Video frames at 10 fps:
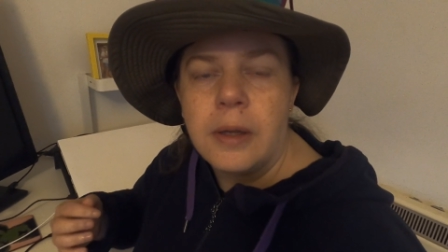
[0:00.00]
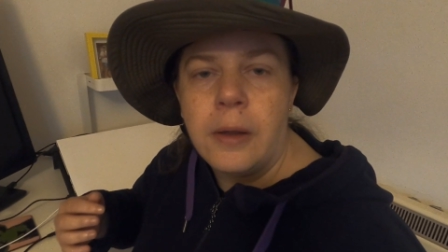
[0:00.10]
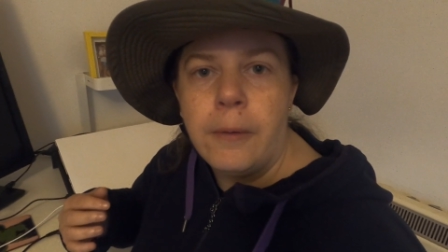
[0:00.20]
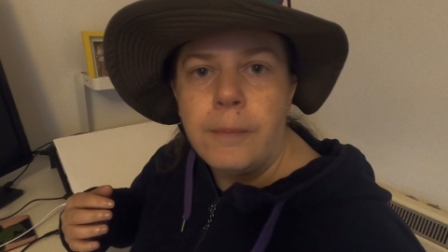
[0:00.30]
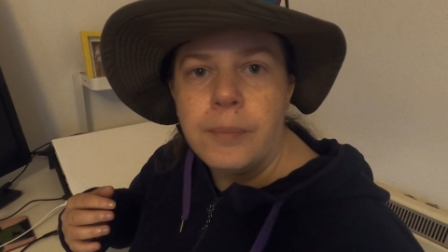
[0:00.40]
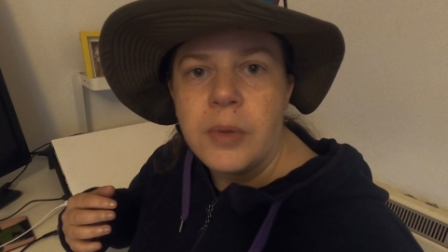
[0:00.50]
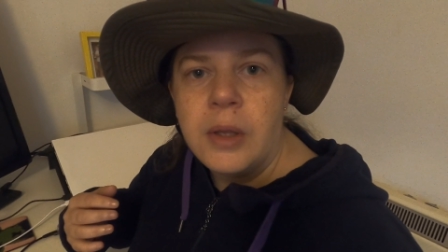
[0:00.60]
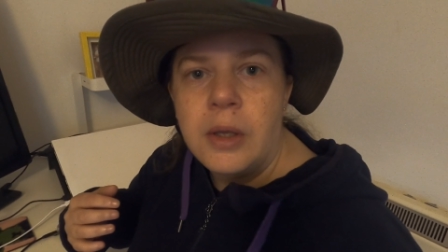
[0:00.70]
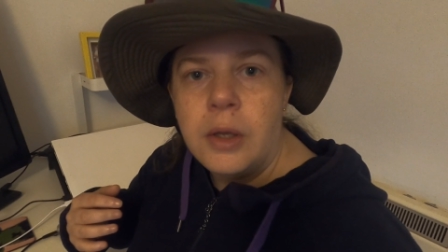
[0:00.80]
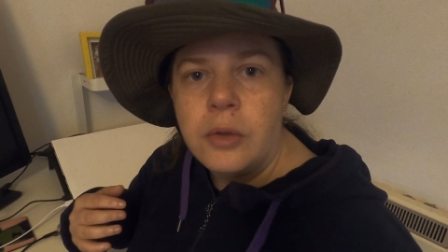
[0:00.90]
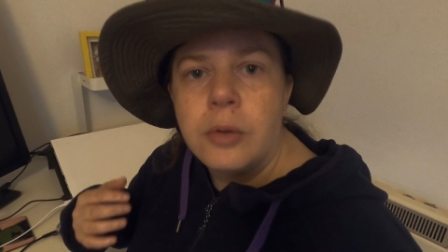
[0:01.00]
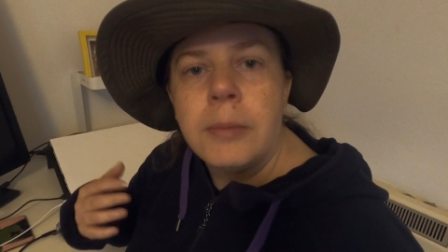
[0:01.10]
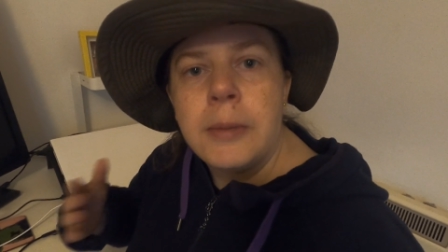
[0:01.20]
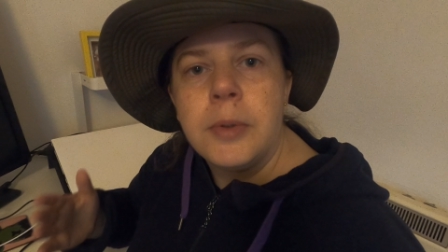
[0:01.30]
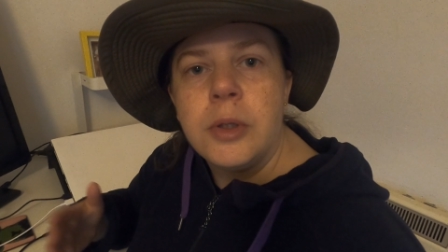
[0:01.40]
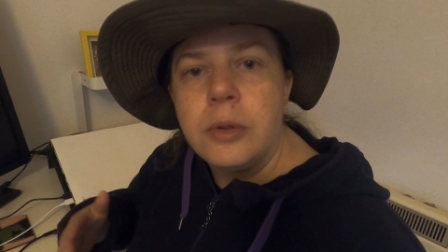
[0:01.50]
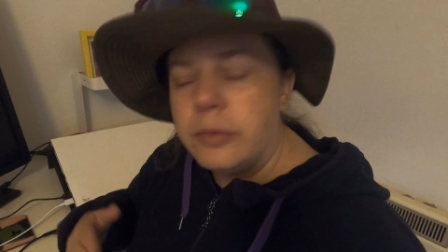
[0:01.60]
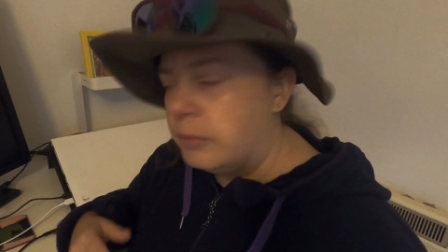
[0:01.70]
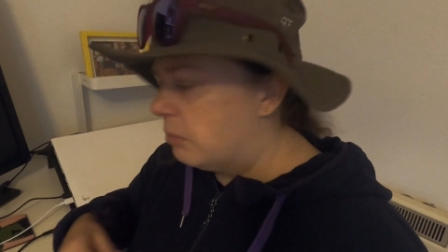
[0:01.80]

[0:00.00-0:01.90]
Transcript: Um, that maybe you